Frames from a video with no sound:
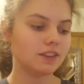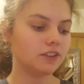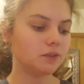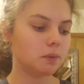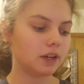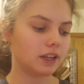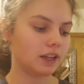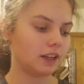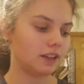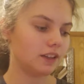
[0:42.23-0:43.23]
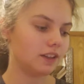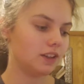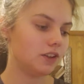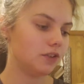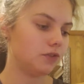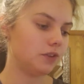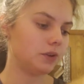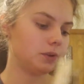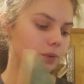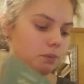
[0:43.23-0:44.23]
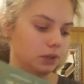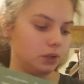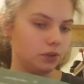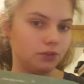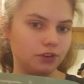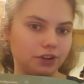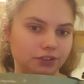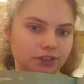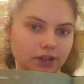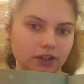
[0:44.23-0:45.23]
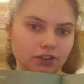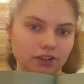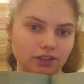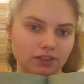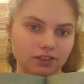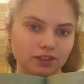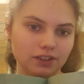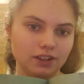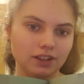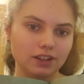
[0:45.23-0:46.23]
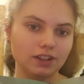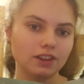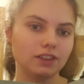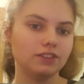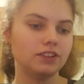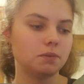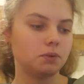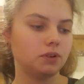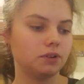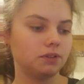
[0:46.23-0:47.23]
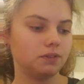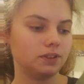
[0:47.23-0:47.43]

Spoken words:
This book, filled with beautiful illustrations, simple,